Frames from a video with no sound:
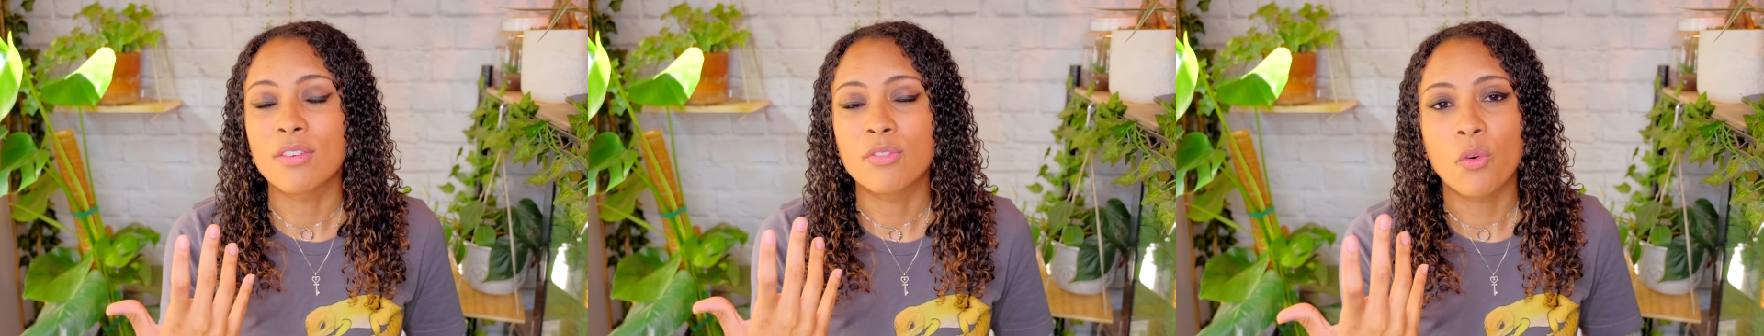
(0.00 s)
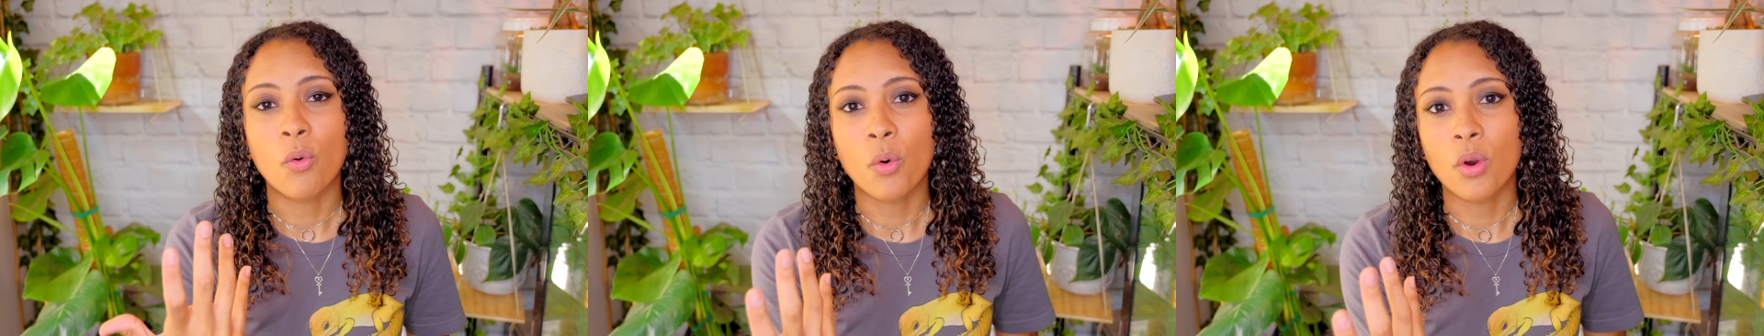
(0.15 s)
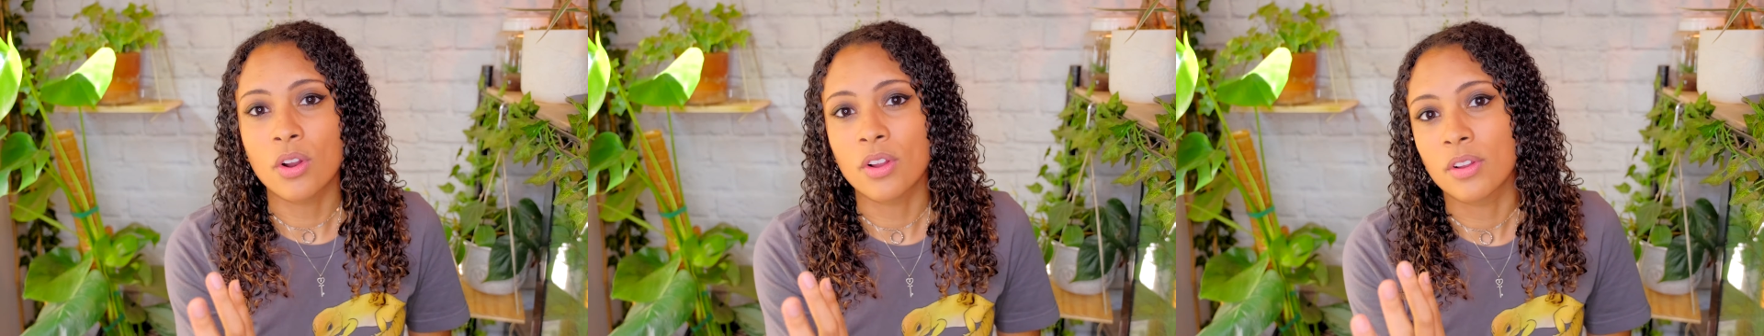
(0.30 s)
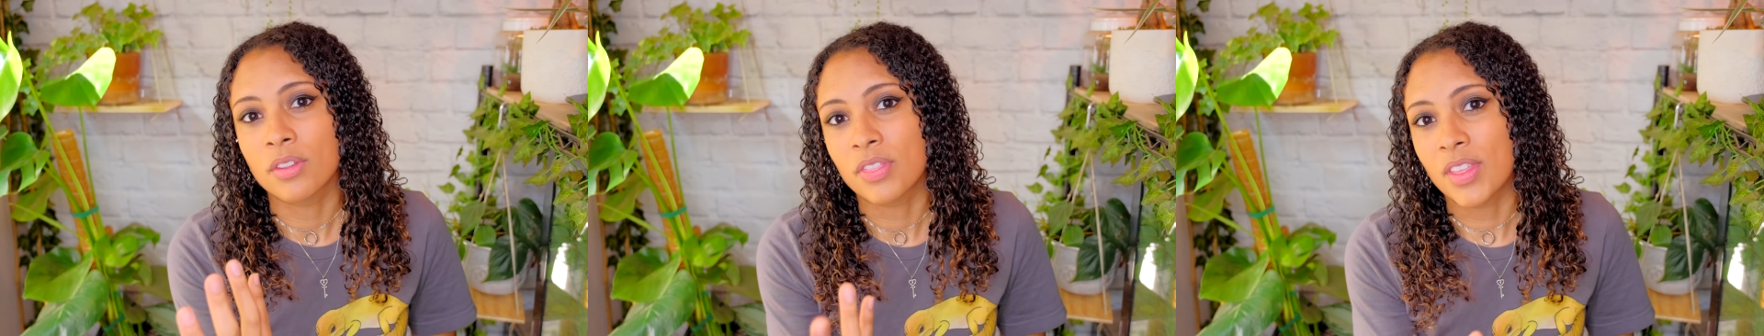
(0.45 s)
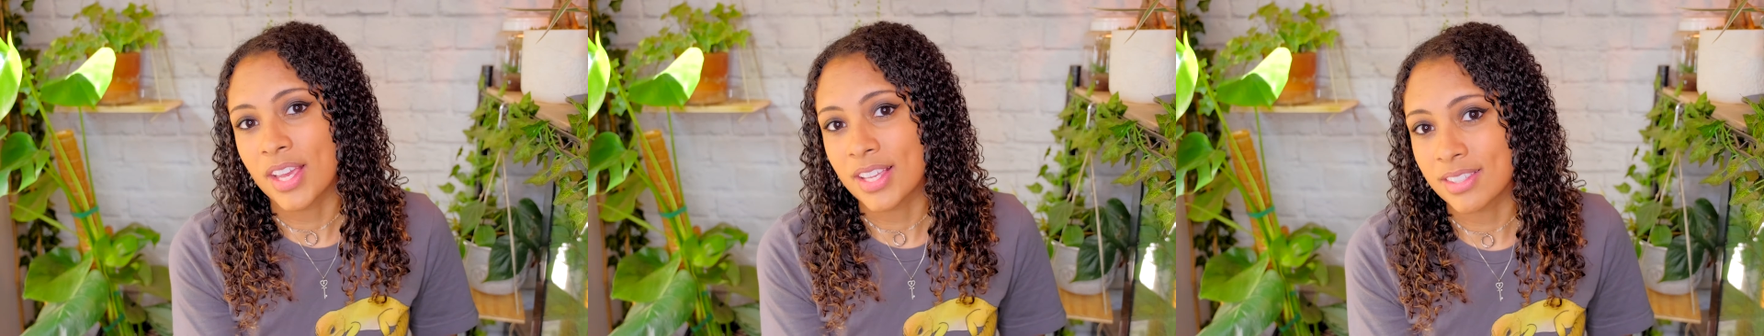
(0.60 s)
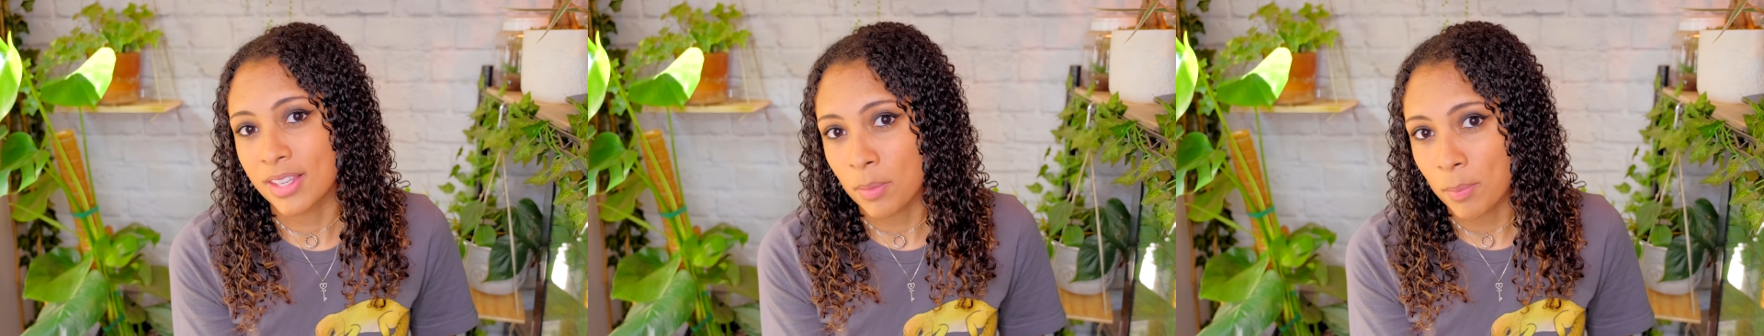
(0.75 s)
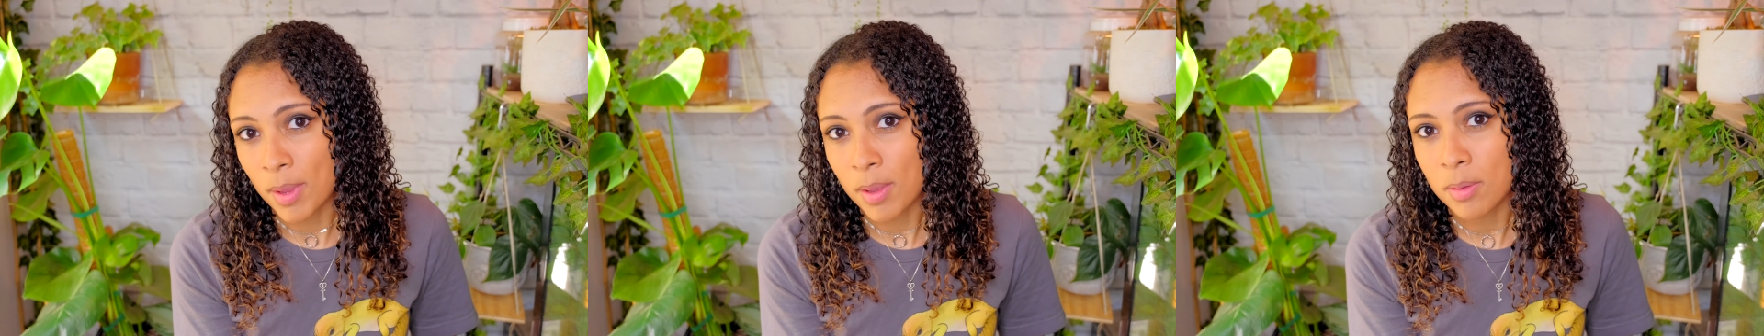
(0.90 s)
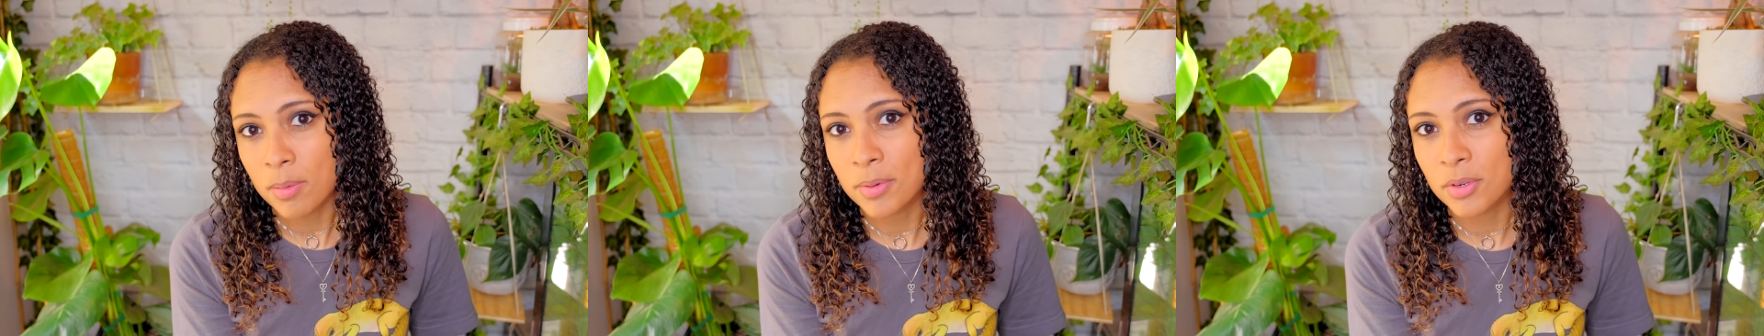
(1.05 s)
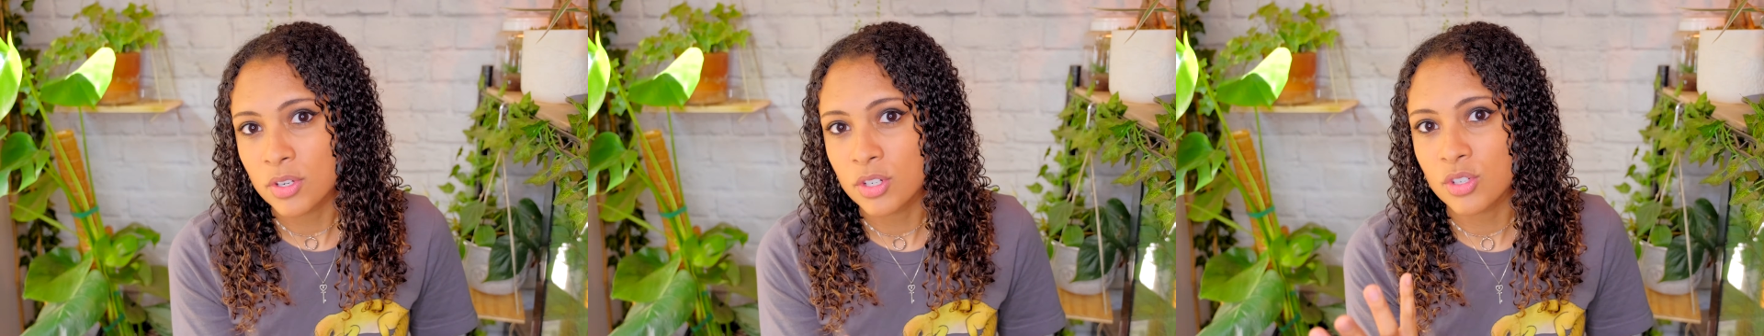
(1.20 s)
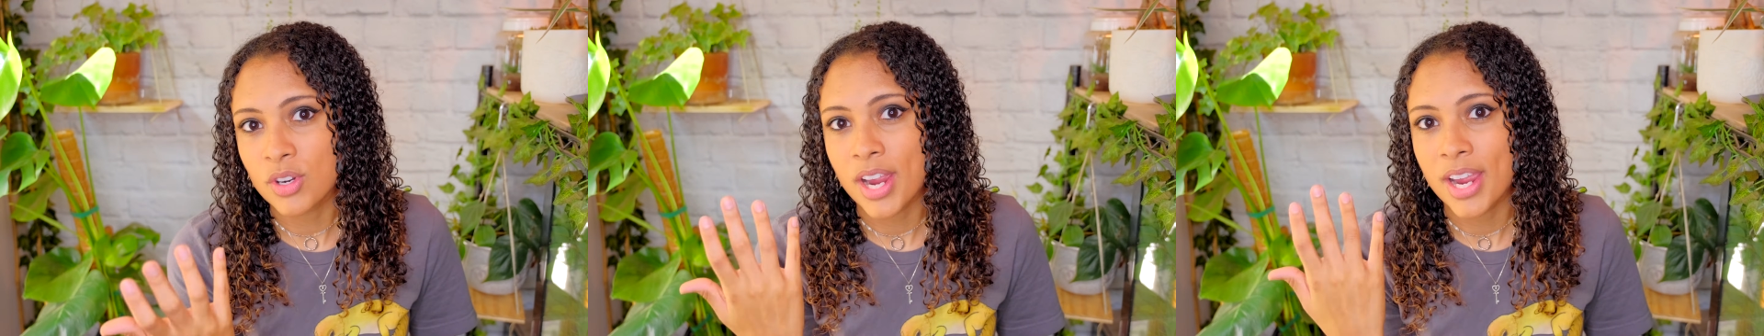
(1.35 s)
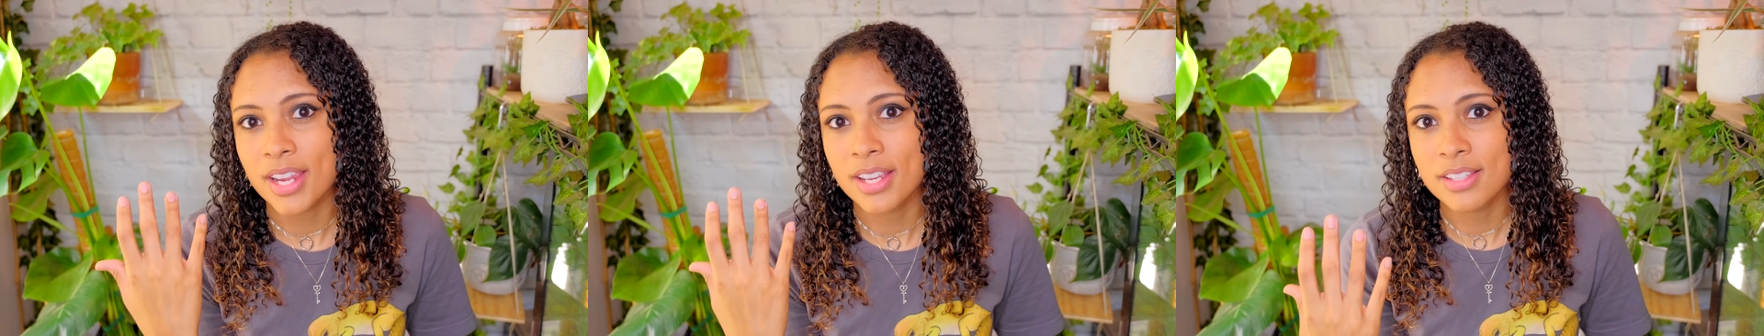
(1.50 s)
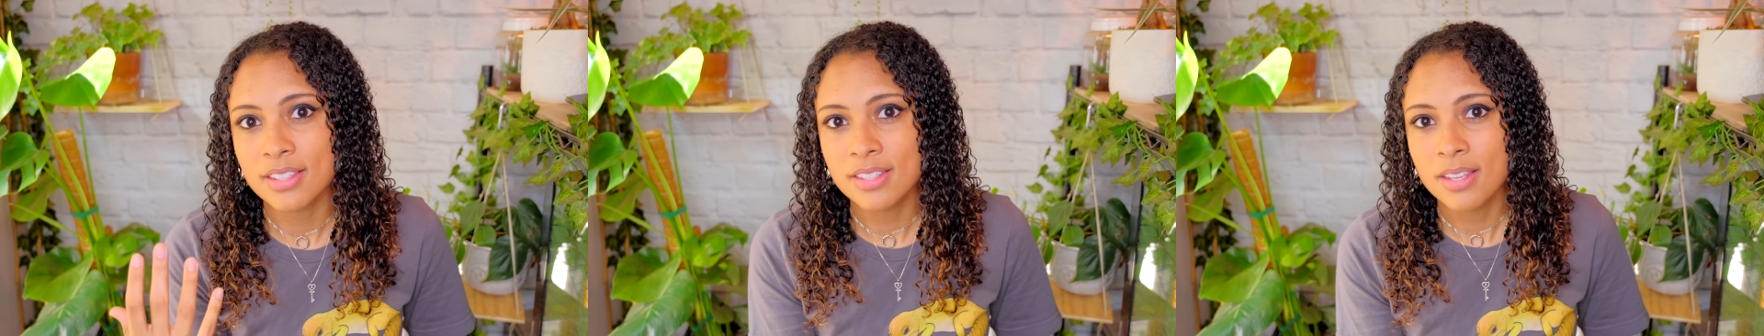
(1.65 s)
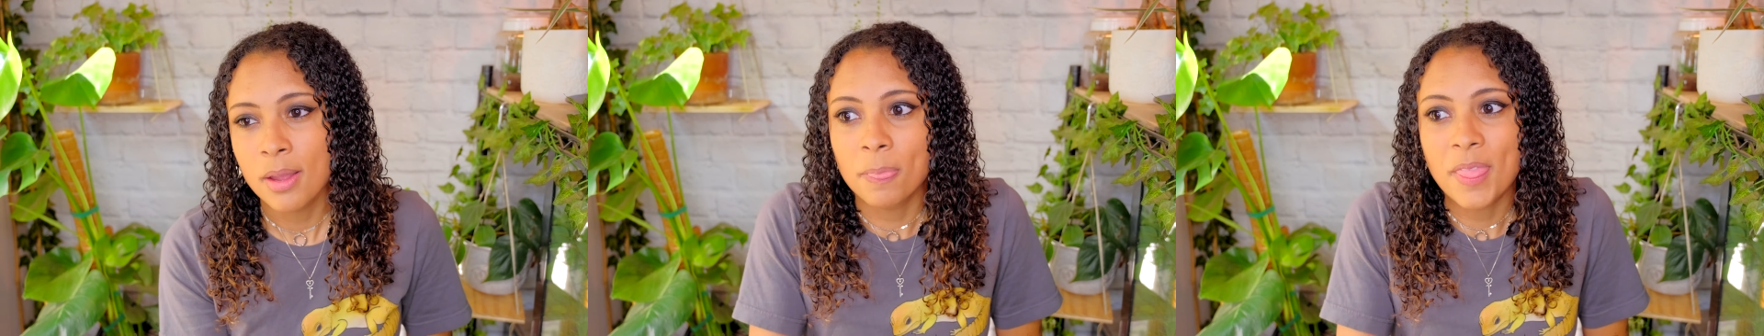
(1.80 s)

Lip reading: for things like baby bearded dragons,